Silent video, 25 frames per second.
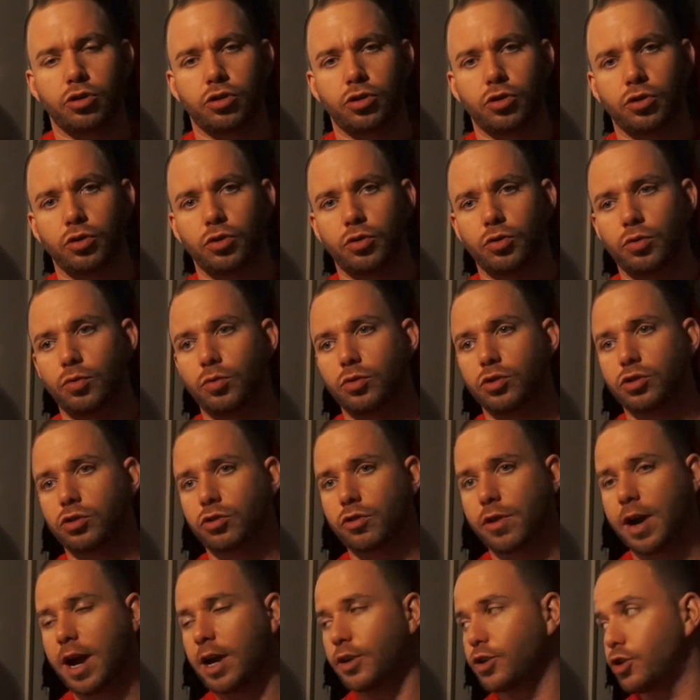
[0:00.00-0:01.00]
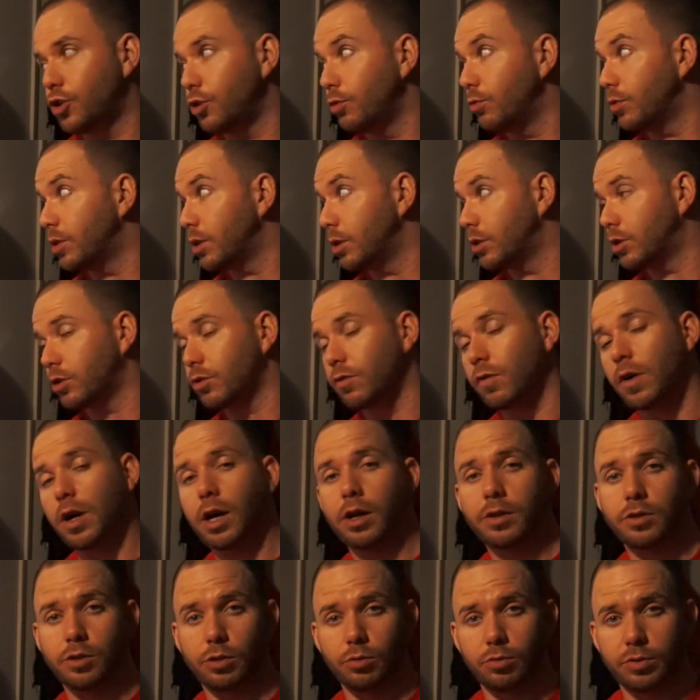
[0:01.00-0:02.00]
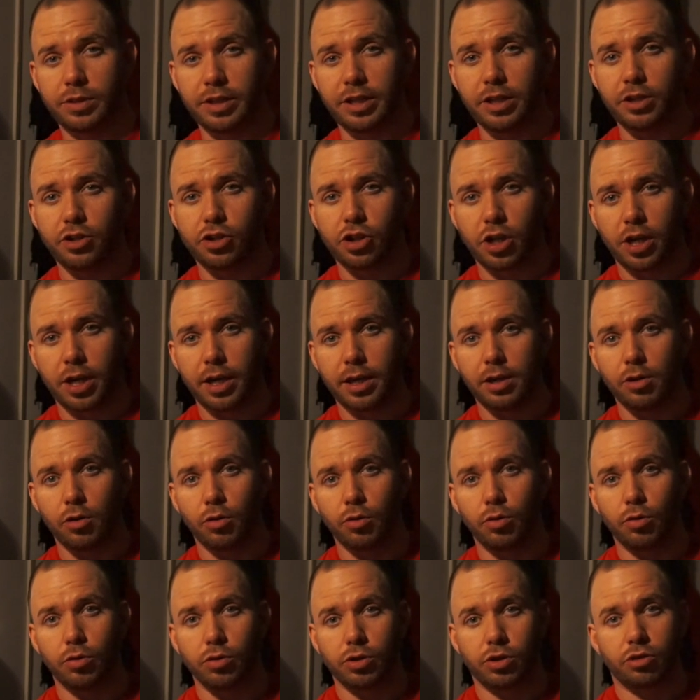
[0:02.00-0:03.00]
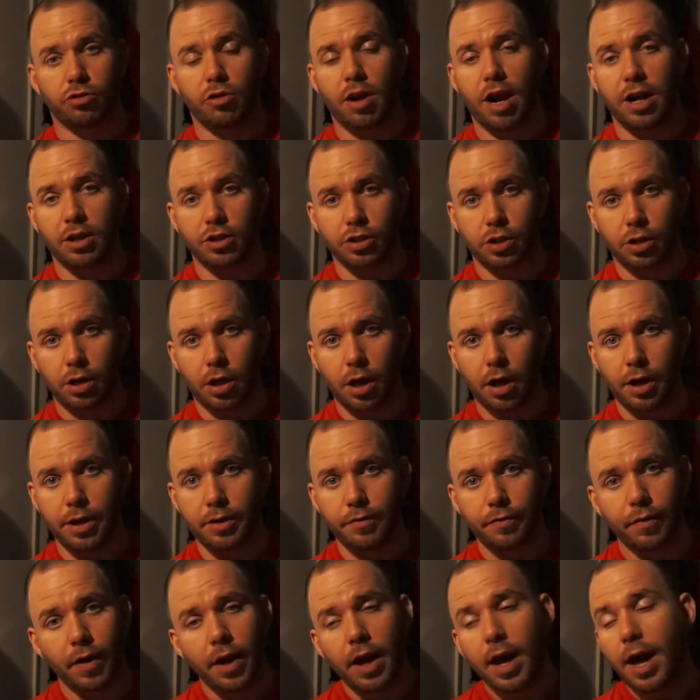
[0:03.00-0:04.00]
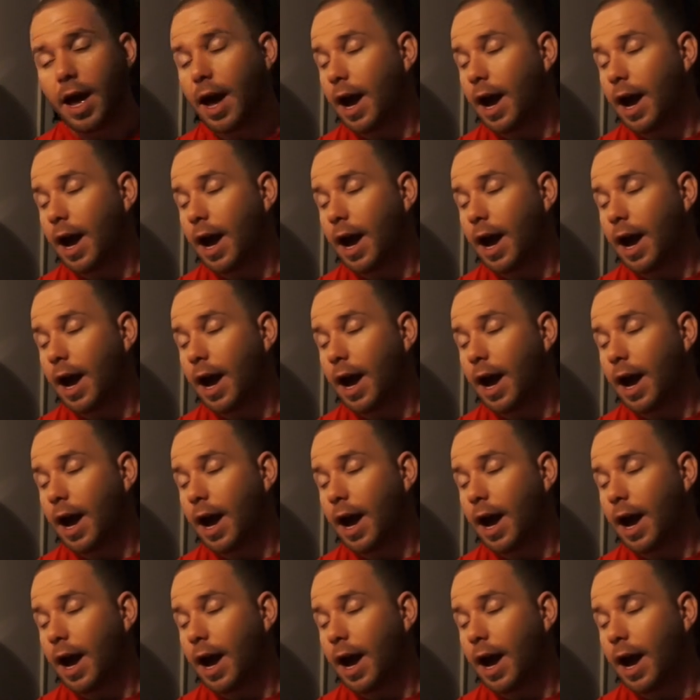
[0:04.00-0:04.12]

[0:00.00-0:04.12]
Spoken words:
to scratch using Serato DJ or Scratch Live,